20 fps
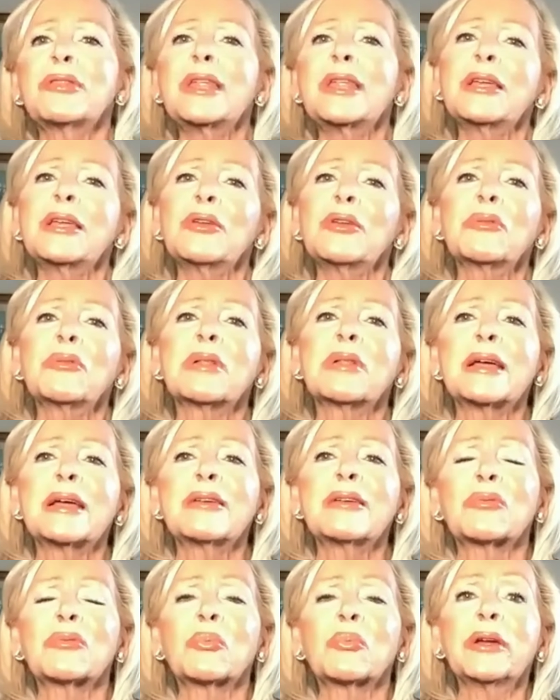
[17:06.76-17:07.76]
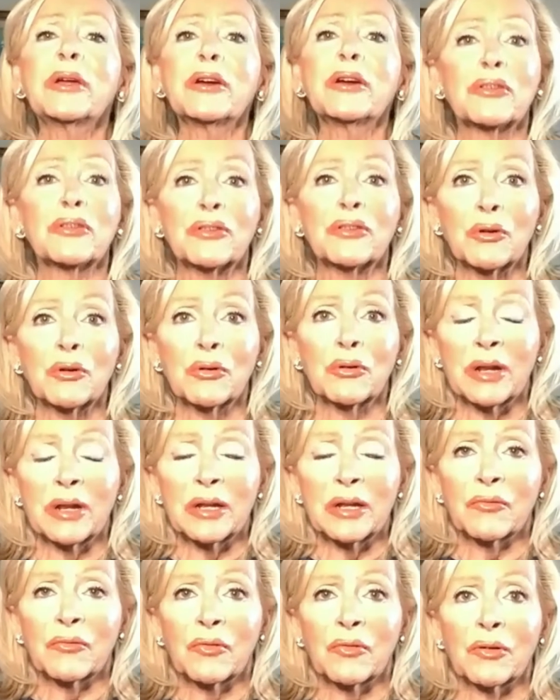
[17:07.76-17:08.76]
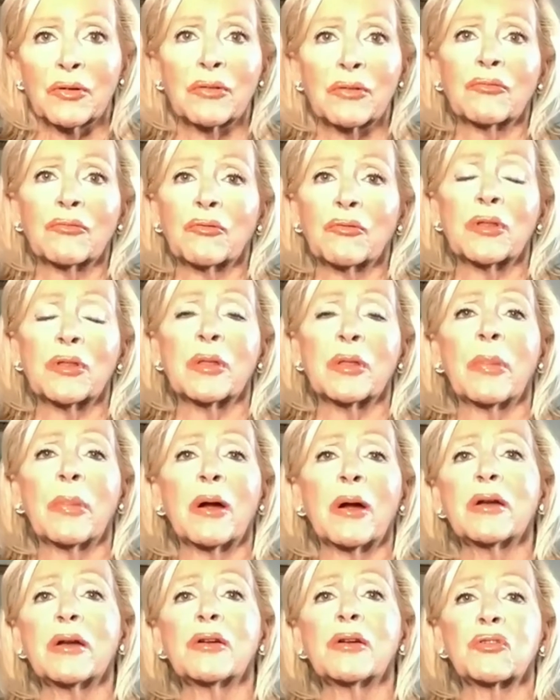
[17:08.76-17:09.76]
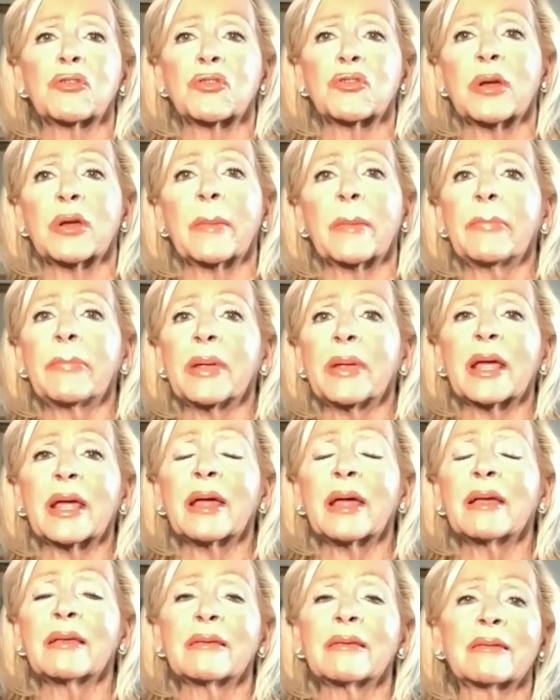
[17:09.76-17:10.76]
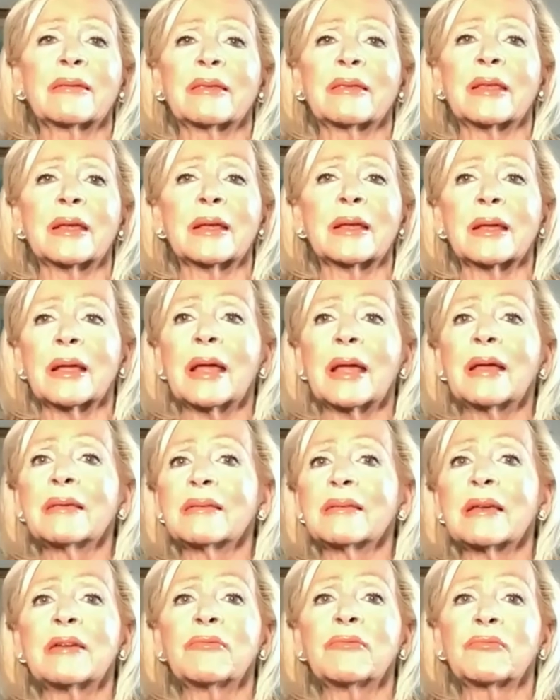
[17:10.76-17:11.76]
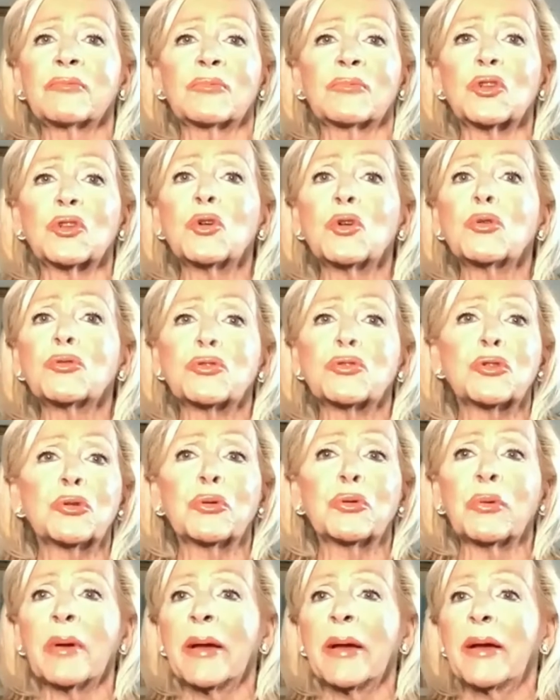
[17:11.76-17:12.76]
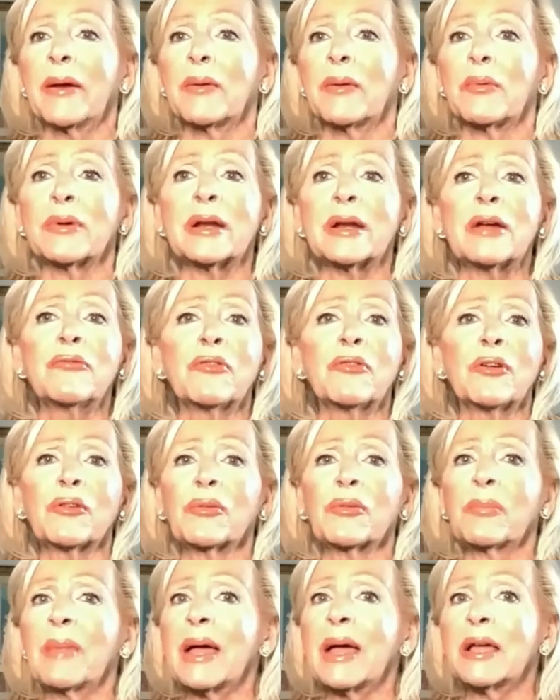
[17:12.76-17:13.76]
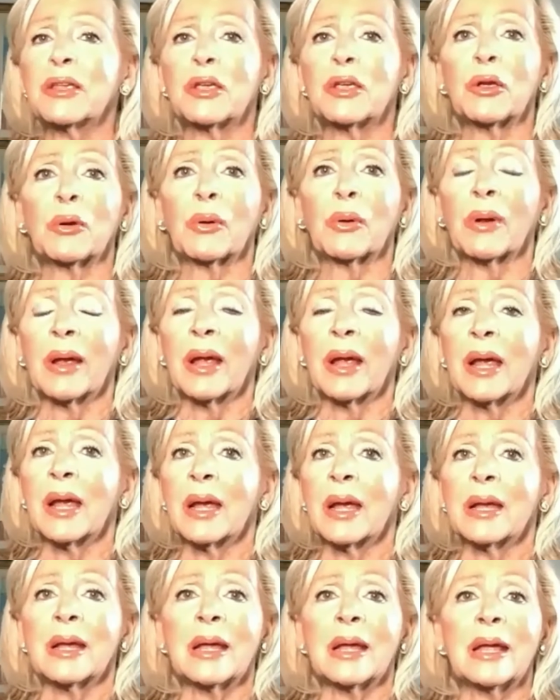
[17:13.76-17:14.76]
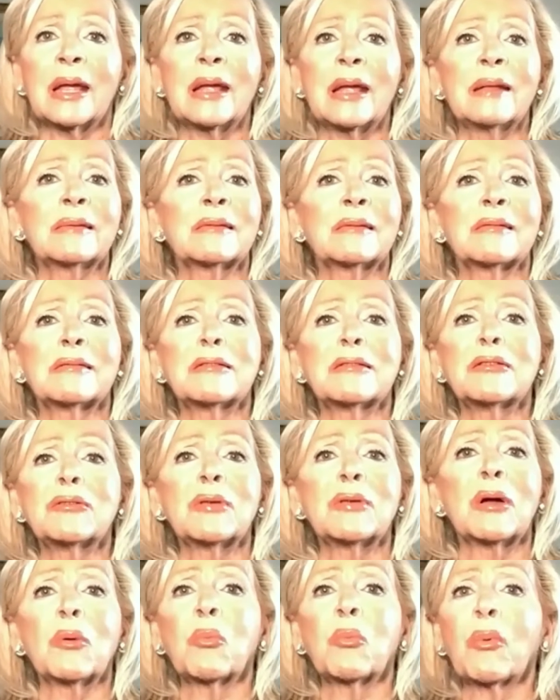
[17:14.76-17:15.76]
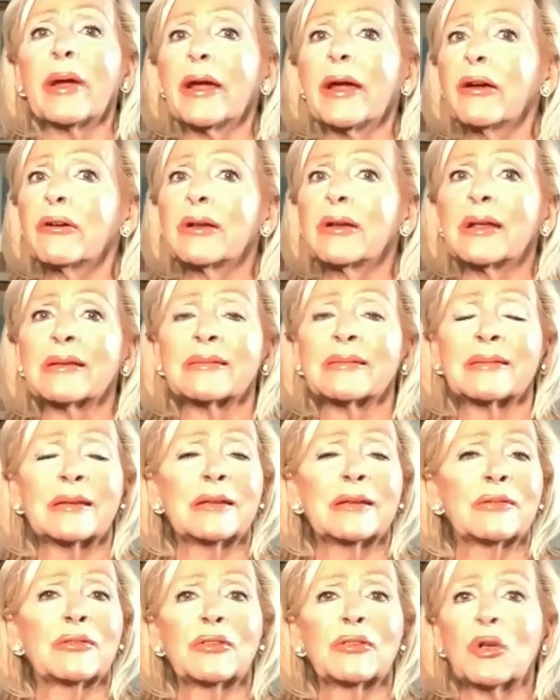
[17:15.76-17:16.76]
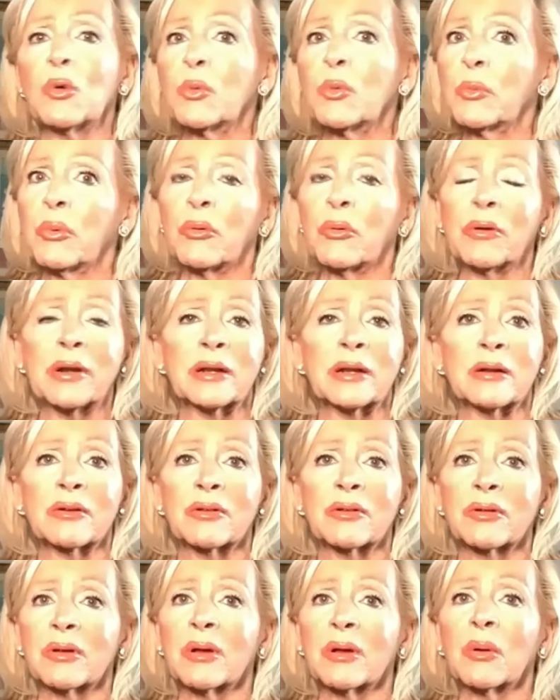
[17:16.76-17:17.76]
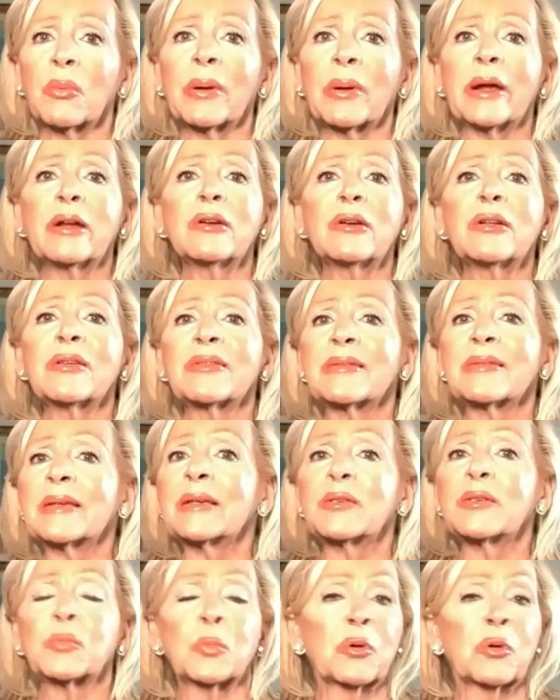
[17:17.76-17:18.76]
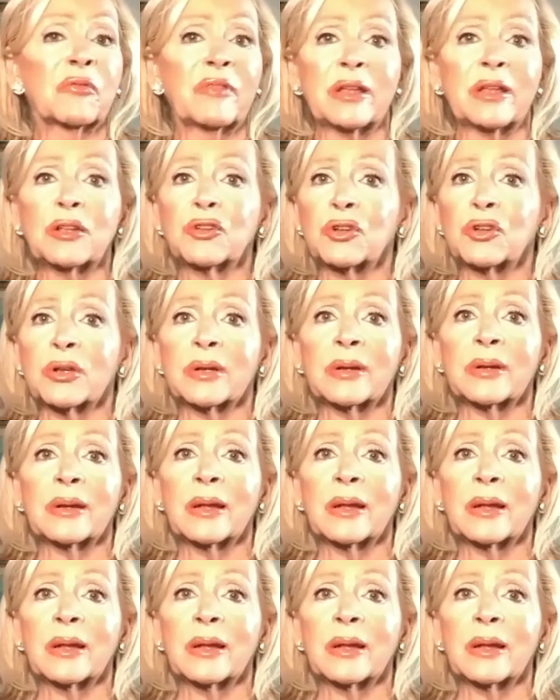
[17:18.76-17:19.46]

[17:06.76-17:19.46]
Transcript: Thank you, Liz. We are so grateful for the partnership because, as I've told you when I first met you, it's awareness is so important. Awareness is prevention.